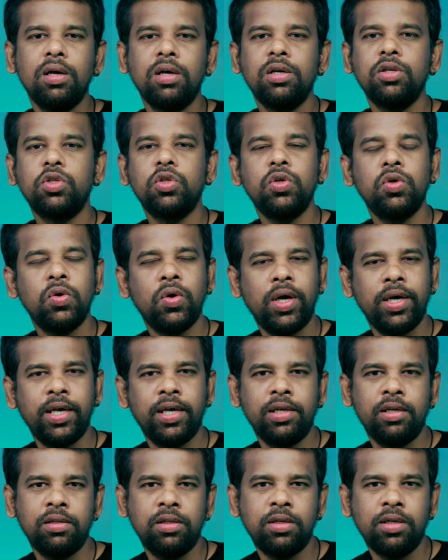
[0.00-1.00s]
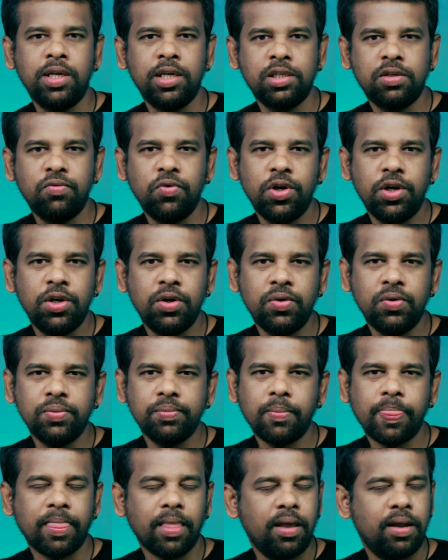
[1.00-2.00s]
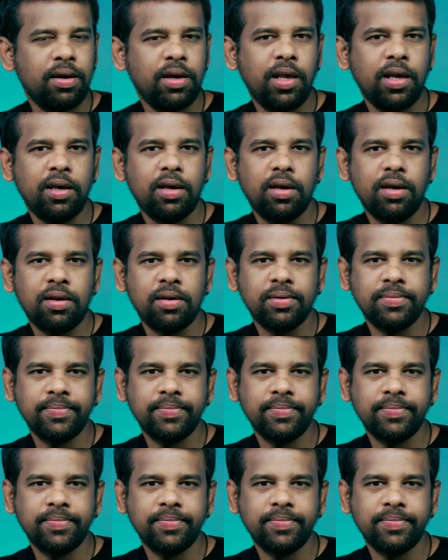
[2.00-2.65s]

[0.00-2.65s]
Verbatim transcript: See you again in the next video. Take care.